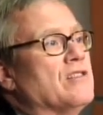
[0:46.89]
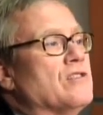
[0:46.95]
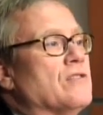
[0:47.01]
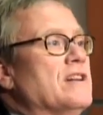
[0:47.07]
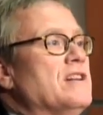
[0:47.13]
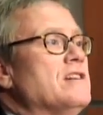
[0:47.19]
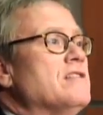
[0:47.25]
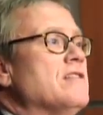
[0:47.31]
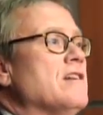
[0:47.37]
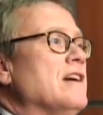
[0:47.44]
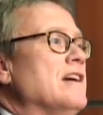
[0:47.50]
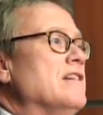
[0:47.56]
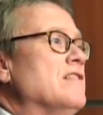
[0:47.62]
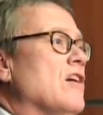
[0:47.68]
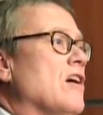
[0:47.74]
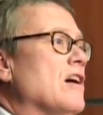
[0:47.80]
So I just thought
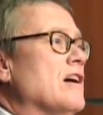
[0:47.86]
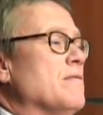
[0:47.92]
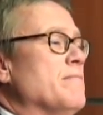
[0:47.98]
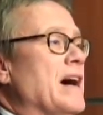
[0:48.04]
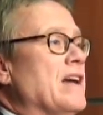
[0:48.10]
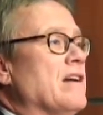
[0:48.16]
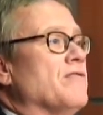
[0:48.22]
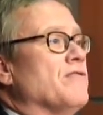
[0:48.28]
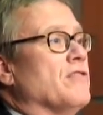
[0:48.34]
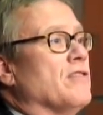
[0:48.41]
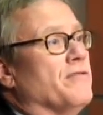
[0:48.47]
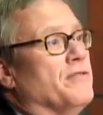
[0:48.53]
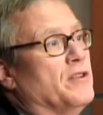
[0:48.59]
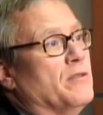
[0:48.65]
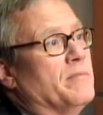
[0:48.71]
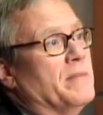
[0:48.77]
I'd talk about it for a
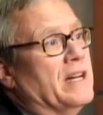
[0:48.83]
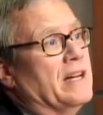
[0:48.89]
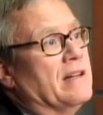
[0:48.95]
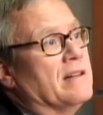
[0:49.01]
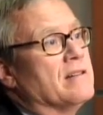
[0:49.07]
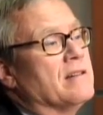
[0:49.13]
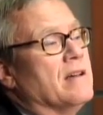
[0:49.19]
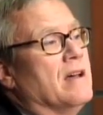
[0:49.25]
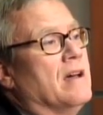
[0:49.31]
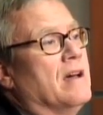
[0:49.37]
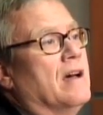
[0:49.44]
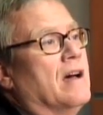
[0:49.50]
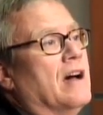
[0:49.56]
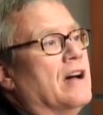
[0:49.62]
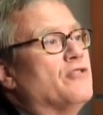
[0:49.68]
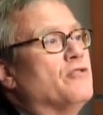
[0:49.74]
few minutes.
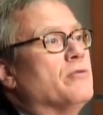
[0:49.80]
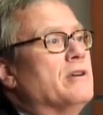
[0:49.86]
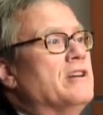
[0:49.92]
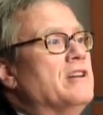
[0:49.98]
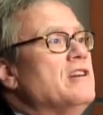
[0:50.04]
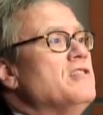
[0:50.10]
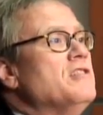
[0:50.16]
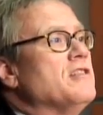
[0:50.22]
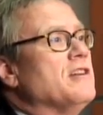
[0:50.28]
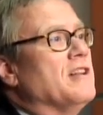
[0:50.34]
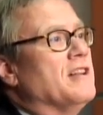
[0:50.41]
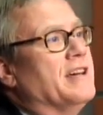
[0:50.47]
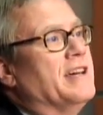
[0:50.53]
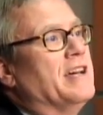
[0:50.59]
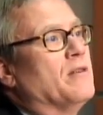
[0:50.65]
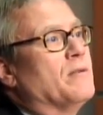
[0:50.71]
Uh,
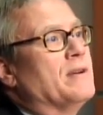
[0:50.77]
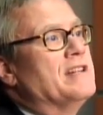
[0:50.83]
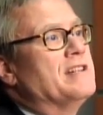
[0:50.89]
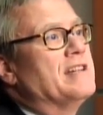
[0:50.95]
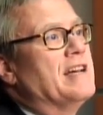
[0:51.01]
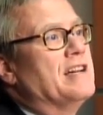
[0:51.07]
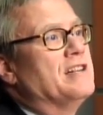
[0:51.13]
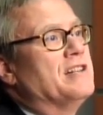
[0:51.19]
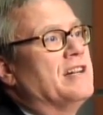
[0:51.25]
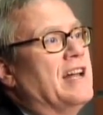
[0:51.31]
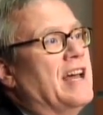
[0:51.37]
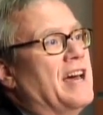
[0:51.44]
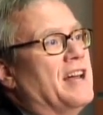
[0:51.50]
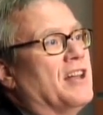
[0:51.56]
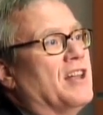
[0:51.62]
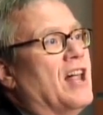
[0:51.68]
traditionally, a recession
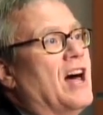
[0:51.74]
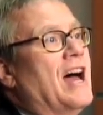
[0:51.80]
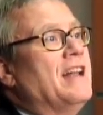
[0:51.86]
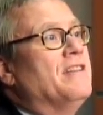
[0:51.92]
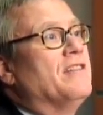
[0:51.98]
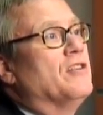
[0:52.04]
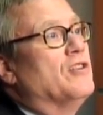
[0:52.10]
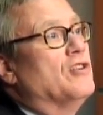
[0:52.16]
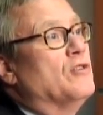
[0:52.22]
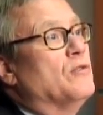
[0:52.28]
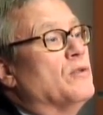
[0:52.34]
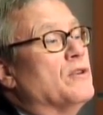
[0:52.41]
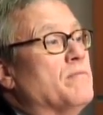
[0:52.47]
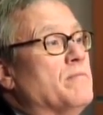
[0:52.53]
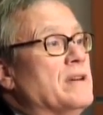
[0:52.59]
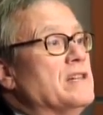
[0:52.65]
had a lot to do
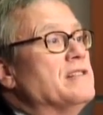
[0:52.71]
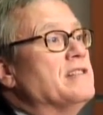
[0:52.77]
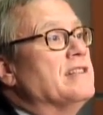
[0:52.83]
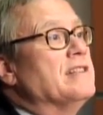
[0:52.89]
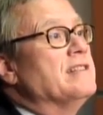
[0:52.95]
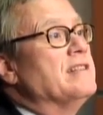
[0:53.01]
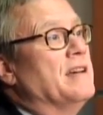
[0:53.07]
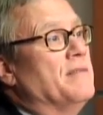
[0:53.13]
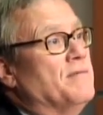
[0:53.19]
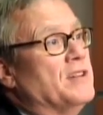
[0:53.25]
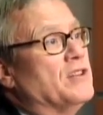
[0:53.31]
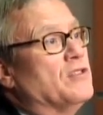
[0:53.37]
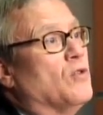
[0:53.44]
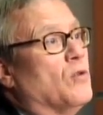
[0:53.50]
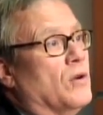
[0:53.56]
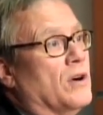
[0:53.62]
with business
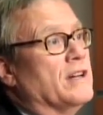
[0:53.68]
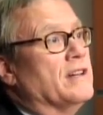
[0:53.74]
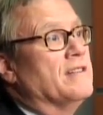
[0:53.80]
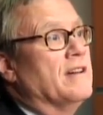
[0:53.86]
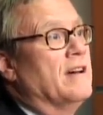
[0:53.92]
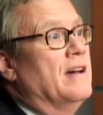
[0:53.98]
inventories.